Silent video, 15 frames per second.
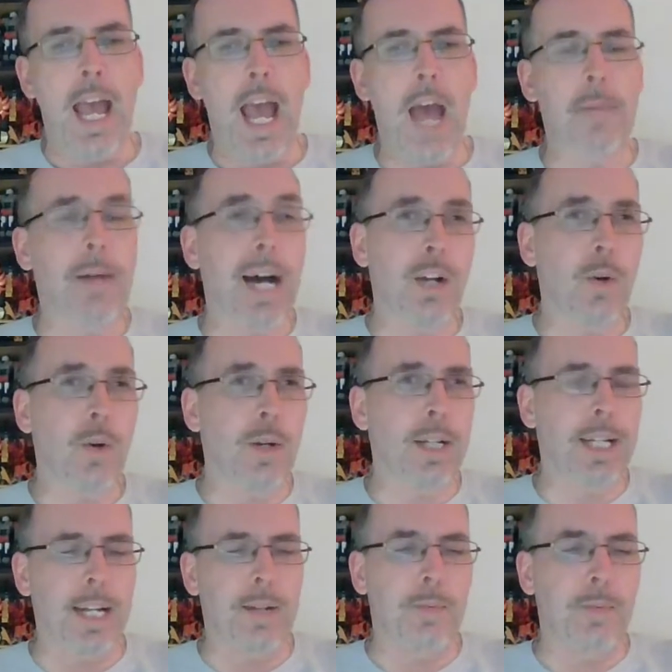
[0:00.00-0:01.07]
Am I going to
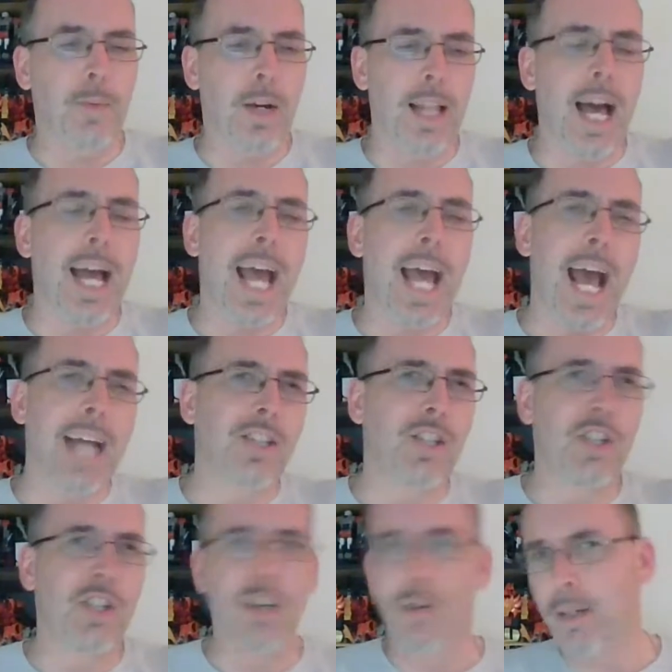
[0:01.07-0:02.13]
get it? Well, I had
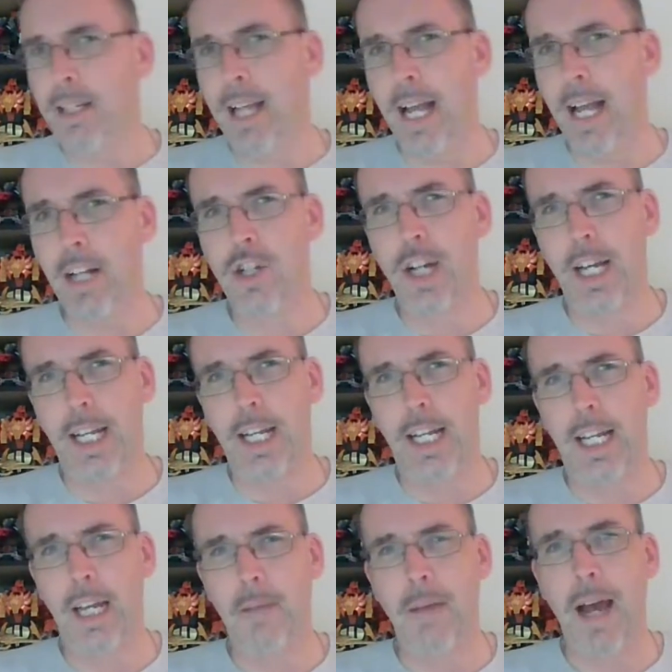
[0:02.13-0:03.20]
zero intention on
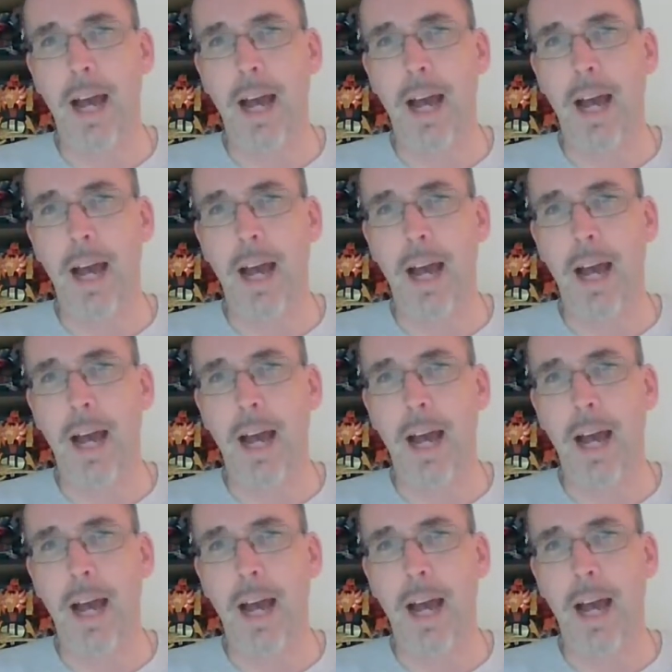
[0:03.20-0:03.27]
getting him.